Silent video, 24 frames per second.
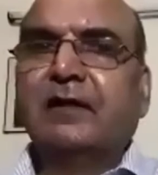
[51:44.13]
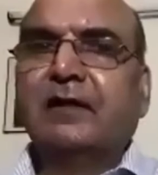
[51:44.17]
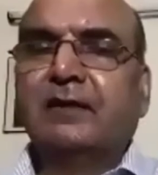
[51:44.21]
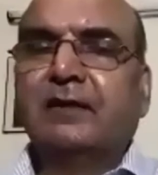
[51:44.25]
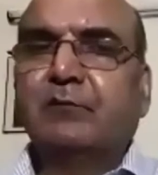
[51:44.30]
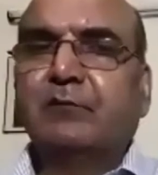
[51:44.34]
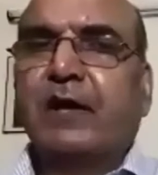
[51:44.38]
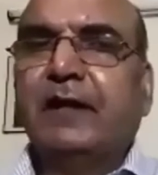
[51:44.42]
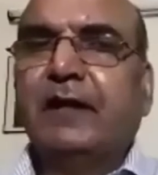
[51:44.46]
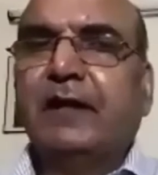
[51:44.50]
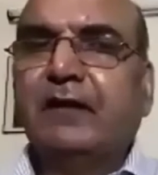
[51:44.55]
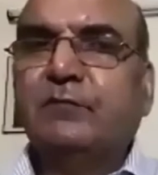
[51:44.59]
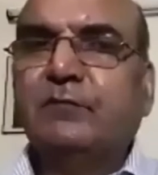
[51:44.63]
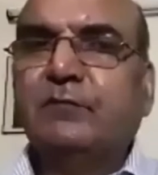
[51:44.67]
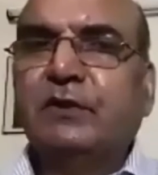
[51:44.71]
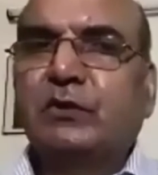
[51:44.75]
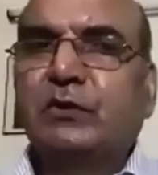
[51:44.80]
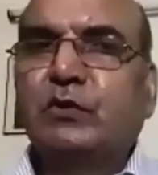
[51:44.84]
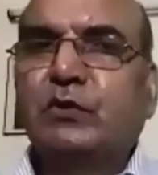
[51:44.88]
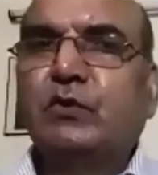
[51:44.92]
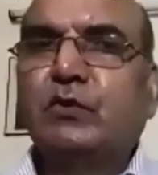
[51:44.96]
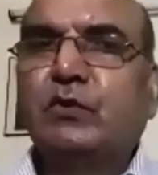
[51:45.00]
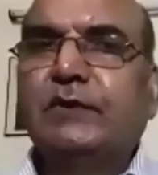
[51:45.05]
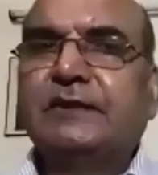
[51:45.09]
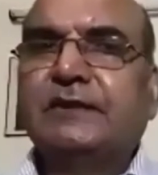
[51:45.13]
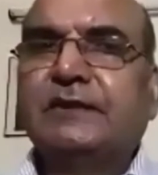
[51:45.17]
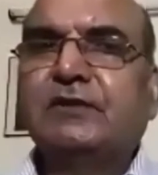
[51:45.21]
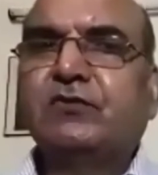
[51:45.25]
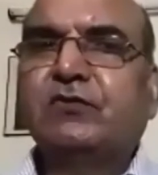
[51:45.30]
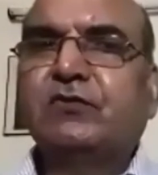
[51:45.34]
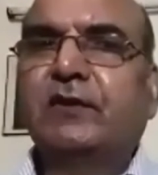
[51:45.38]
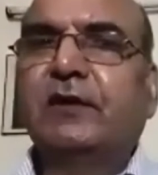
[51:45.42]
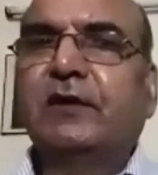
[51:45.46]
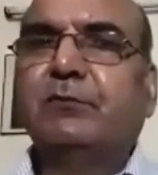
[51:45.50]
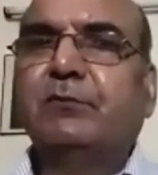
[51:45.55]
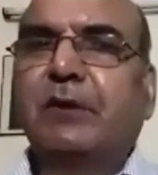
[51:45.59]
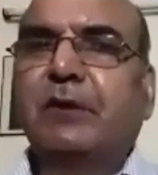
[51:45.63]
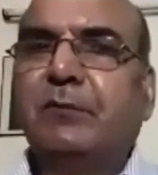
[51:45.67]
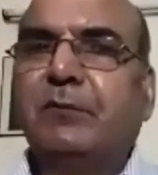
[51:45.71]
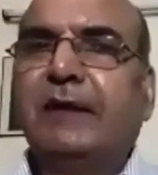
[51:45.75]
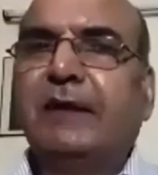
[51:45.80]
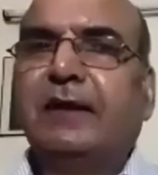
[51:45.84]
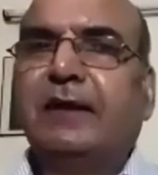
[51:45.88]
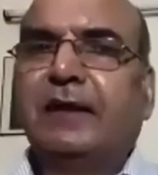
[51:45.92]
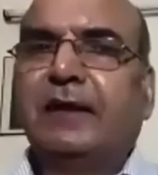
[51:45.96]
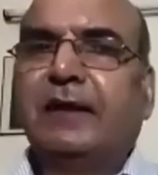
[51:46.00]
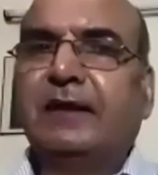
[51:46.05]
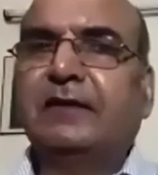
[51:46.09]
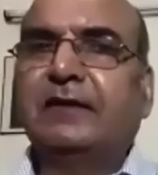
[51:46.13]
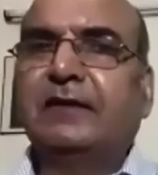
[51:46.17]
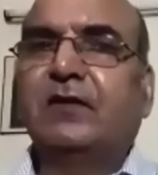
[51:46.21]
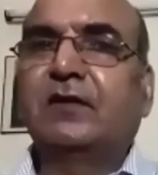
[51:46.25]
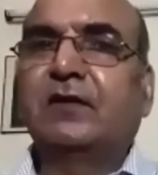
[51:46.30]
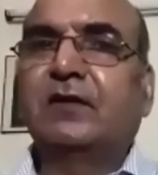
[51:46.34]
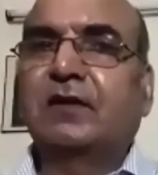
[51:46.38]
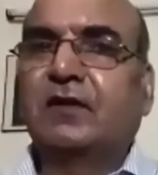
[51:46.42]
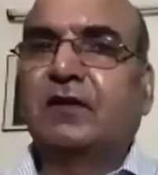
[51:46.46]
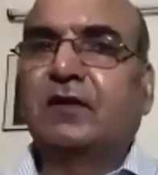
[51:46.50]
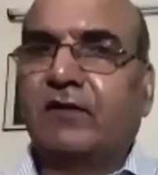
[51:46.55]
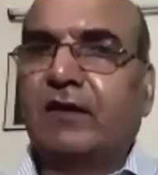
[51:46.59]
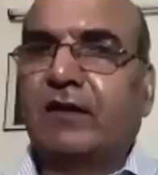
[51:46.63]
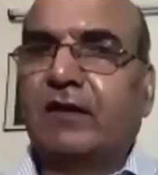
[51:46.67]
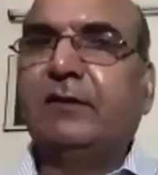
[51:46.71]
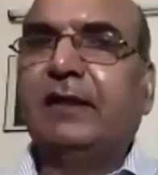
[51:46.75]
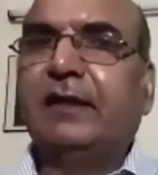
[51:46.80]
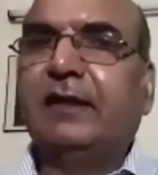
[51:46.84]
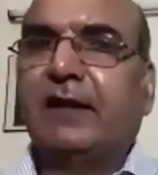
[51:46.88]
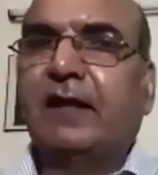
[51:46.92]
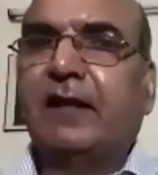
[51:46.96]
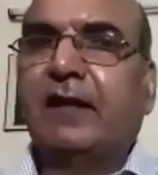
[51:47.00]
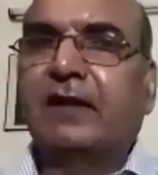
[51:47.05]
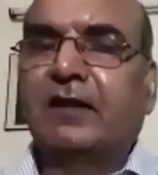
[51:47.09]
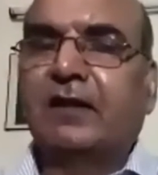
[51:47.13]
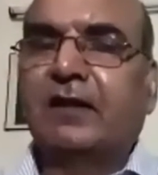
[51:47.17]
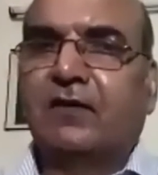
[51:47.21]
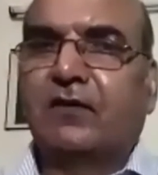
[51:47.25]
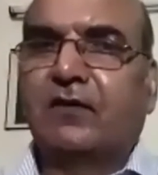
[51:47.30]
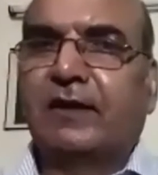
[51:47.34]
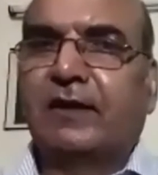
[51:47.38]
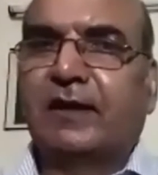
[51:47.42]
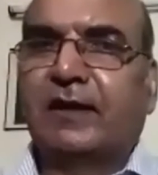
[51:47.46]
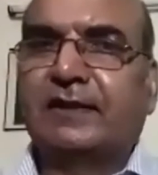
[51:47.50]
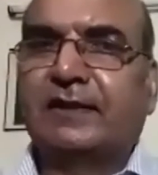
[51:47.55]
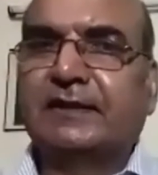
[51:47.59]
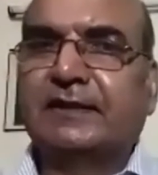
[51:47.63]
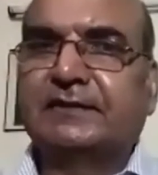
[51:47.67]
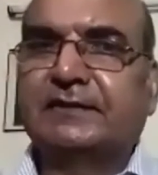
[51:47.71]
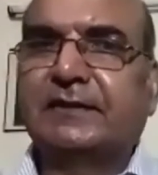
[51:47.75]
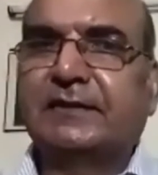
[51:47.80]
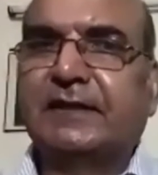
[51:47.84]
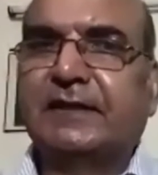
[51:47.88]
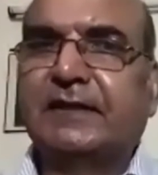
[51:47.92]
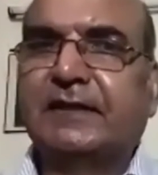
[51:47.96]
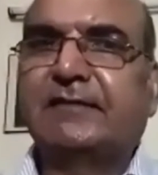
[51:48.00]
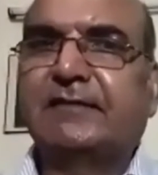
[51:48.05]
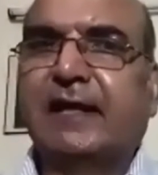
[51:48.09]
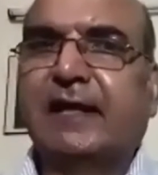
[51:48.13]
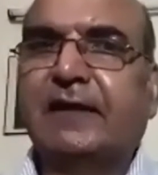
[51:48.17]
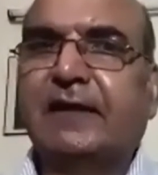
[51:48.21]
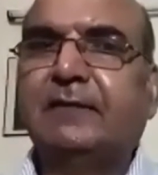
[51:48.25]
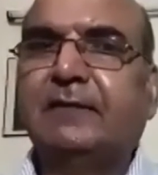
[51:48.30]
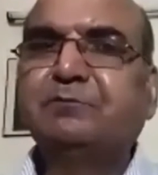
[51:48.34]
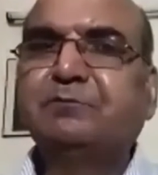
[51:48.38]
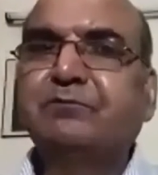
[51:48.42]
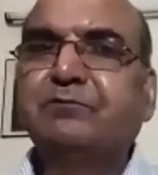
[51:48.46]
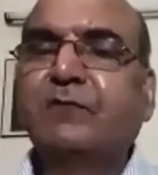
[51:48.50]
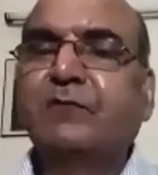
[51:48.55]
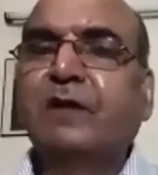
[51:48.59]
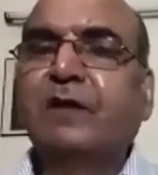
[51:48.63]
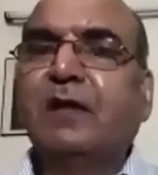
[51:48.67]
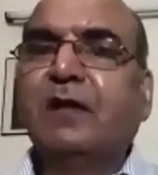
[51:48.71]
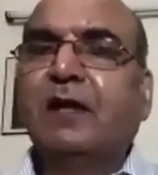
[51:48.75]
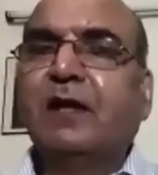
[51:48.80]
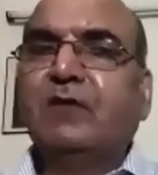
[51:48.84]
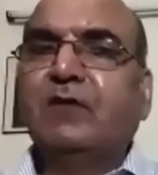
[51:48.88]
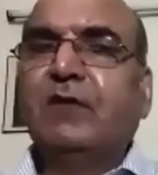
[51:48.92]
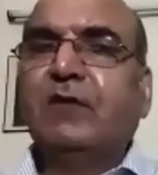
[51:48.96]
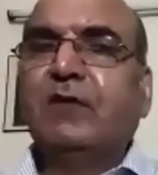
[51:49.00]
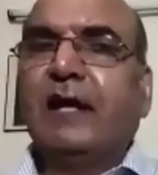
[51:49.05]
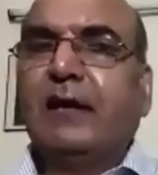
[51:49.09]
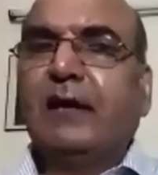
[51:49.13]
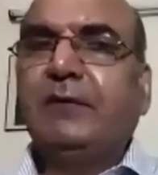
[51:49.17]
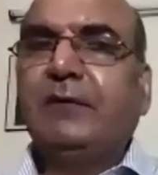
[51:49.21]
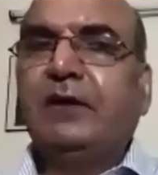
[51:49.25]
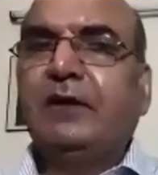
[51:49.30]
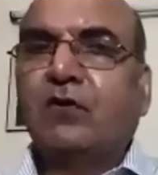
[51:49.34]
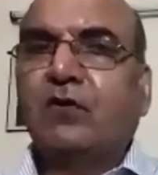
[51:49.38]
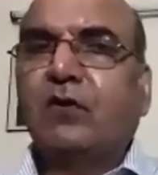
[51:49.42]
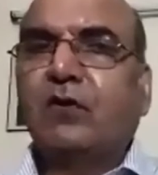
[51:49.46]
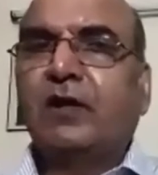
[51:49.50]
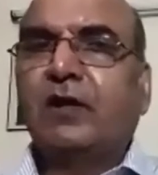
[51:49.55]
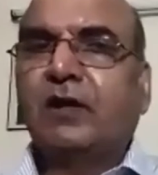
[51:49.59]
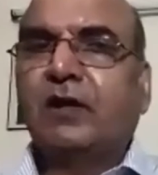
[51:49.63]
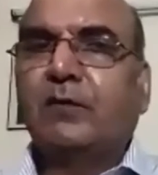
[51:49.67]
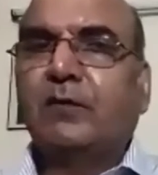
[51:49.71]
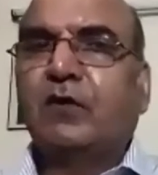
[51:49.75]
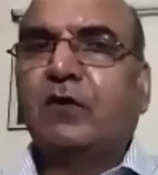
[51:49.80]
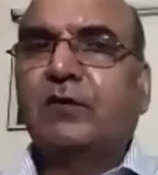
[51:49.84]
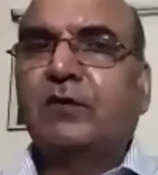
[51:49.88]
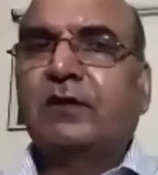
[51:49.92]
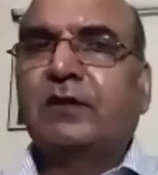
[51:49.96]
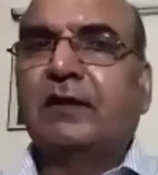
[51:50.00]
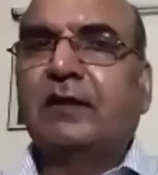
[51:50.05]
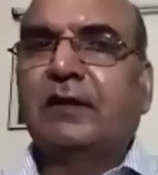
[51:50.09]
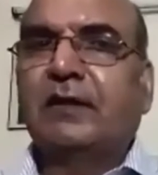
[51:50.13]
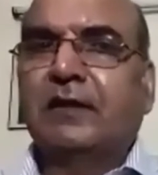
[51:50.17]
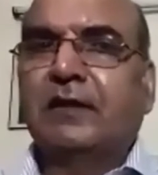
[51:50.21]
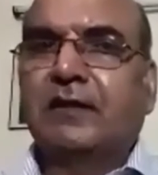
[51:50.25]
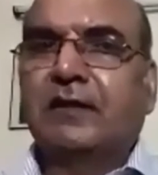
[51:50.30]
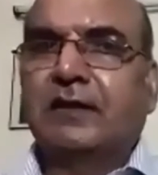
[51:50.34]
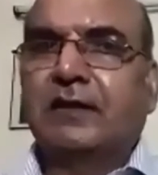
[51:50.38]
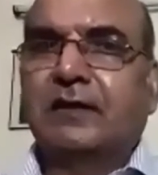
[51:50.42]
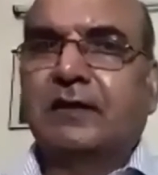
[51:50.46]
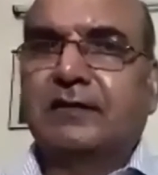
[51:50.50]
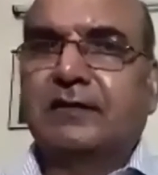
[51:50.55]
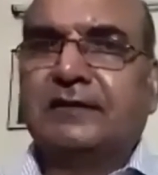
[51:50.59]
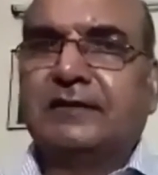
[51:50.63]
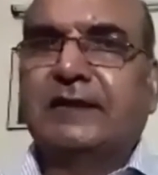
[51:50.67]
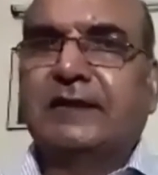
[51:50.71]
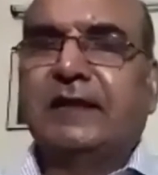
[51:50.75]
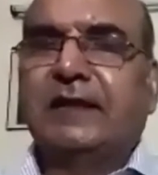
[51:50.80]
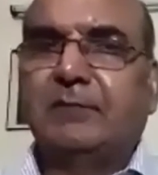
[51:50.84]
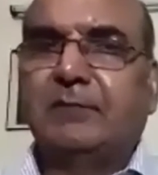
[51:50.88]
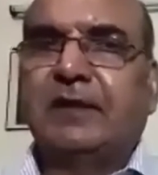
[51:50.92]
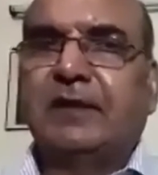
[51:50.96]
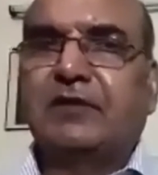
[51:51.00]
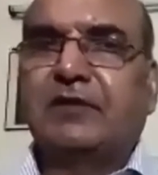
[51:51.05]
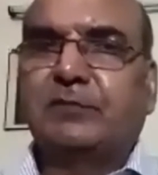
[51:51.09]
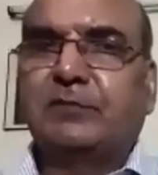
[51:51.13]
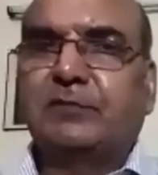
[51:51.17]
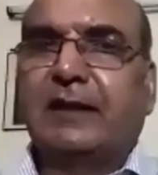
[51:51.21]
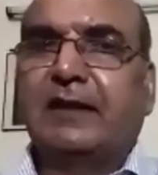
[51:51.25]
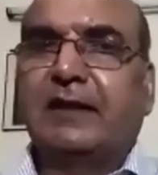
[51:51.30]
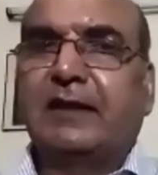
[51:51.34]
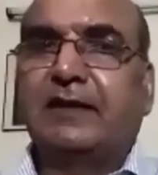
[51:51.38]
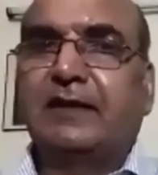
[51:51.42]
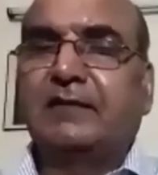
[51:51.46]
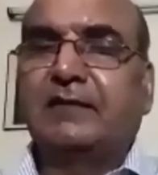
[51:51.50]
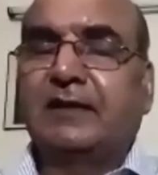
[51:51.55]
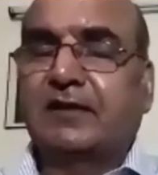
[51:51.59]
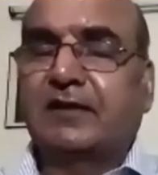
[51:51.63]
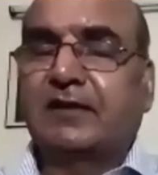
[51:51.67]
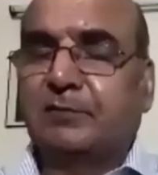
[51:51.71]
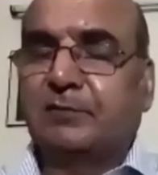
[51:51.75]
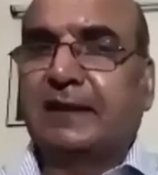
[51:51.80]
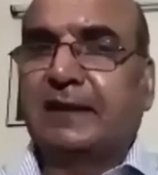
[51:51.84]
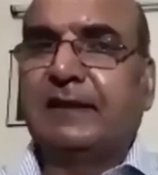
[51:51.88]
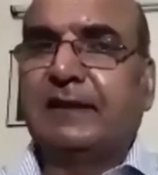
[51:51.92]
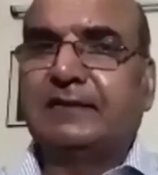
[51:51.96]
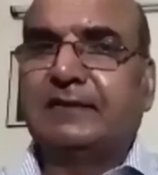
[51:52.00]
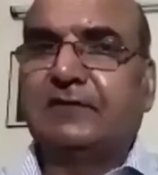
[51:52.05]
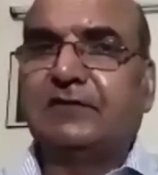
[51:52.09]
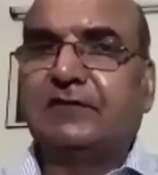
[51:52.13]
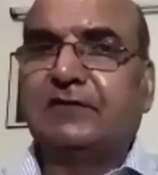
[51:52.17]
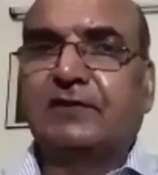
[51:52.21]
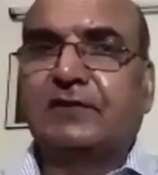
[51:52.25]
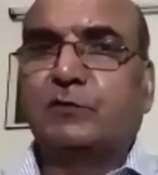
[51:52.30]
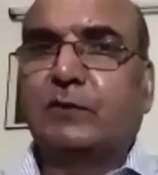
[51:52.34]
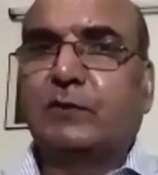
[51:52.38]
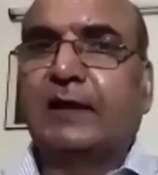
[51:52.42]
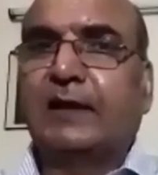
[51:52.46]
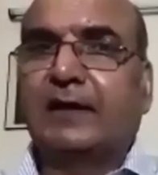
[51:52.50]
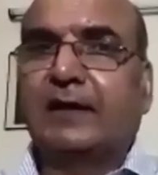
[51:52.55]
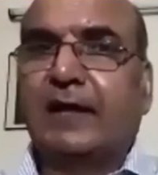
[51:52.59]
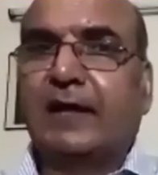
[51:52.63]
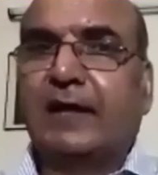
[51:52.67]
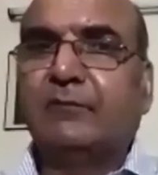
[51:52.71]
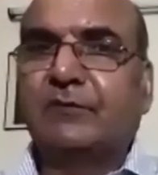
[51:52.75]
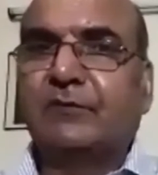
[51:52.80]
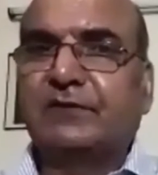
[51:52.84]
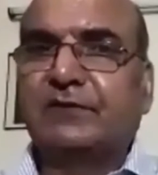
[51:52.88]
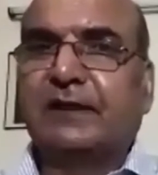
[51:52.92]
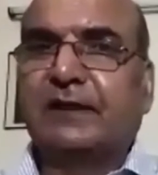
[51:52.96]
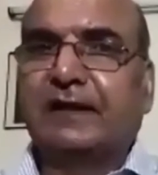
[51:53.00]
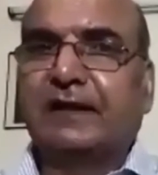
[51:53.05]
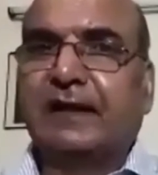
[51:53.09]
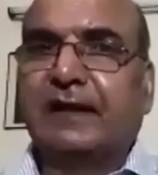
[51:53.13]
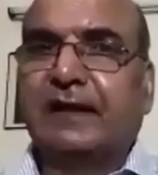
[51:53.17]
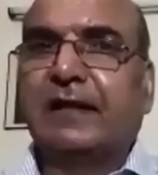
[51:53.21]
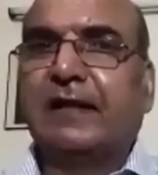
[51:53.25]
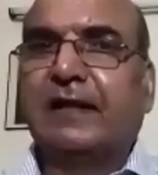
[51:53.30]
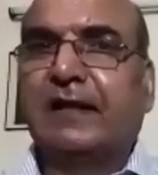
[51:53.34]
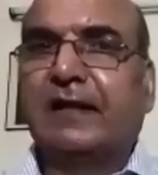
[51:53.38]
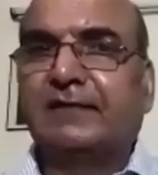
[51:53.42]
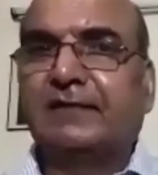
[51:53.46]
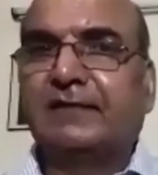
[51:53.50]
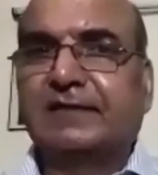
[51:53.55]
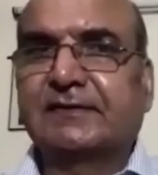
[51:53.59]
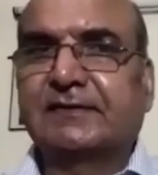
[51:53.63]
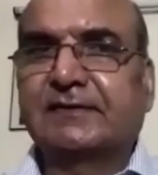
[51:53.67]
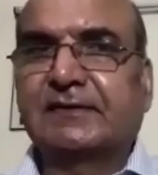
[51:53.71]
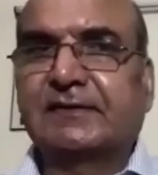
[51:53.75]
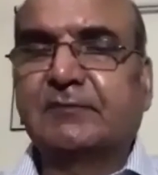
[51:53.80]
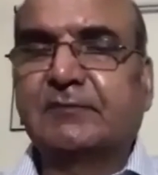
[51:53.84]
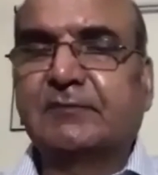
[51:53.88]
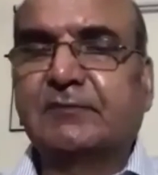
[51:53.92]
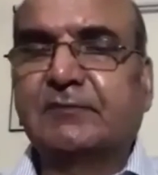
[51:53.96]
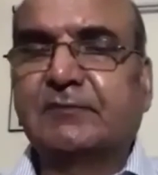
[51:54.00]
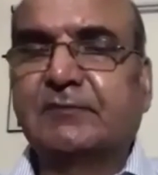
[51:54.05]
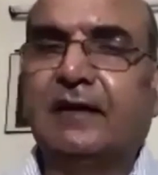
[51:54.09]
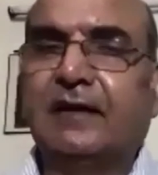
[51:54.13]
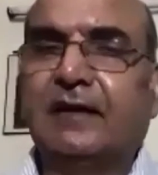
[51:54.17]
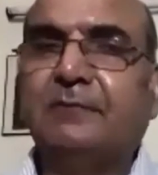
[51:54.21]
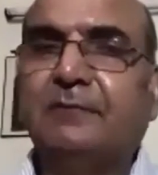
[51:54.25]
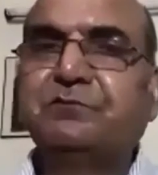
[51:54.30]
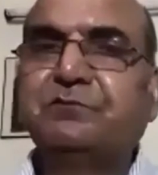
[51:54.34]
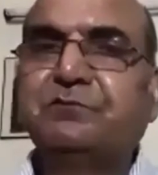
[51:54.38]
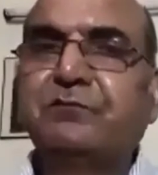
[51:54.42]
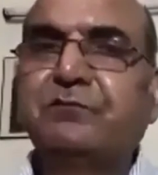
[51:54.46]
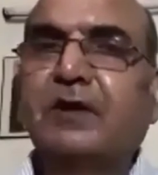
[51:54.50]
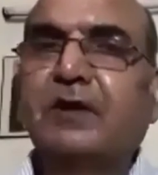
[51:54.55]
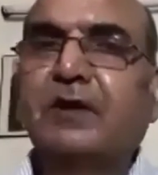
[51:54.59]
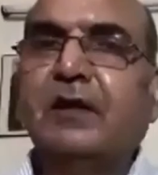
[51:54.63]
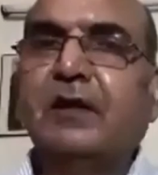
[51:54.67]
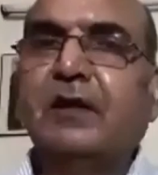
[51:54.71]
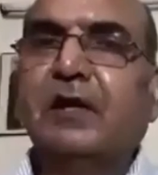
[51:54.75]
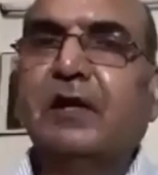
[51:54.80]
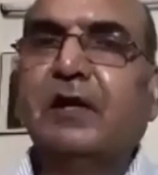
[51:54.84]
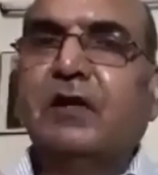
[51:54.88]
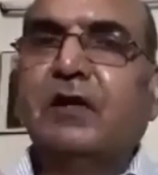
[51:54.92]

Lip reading: The point number two, which is for the public health or the governmental organization, is that we have been talking about the GDP expenditure, which is 0.9% in India and 16% in Australia.